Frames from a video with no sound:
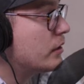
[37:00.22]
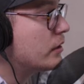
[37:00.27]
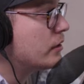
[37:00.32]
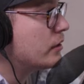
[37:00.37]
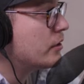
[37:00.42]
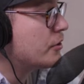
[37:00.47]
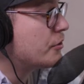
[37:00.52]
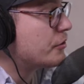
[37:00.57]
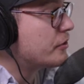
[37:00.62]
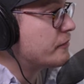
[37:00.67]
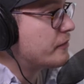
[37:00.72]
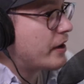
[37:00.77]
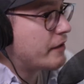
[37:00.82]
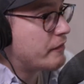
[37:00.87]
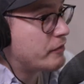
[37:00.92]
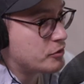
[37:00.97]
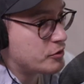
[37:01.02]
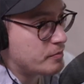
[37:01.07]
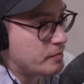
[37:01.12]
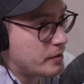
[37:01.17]

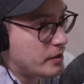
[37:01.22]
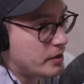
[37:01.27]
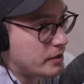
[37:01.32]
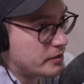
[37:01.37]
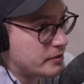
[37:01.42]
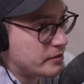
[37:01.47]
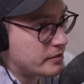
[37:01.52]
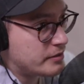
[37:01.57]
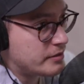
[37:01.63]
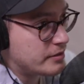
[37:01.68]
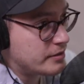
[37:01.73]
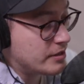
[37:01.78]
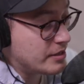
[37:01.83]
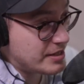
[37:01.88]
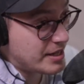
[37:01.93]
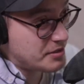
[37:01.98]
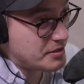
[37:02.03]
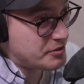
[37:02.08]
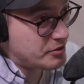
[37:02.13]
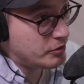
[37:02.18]
$3,500. Does
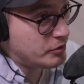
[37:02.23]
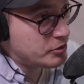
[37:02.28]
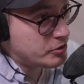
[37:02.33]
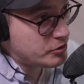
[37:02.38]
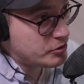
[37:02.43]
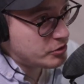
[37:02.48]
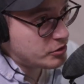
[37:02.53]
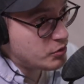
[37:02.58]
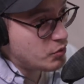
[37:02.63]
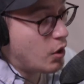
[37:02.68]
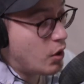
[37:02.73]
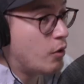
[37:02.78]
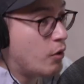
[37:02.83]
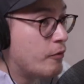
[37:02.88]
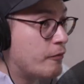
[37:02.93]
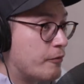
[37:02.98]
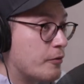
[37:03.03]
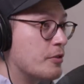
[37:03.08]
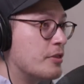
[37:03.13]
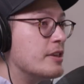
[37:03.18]
that still interest you
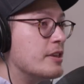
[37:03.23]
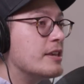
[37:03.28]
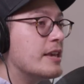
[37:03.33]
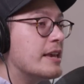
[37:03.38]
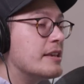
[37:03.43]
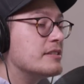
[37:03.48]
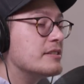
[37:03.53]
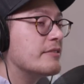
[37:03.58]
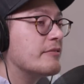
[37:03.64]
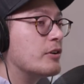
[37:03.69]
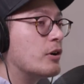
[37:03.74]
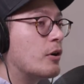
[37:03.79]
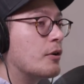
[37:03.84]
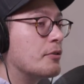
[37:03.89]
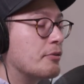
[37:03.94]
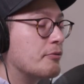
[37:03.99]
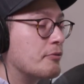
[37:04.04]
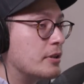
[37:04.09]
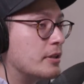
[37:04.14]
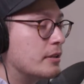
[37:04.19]
over the A7R3?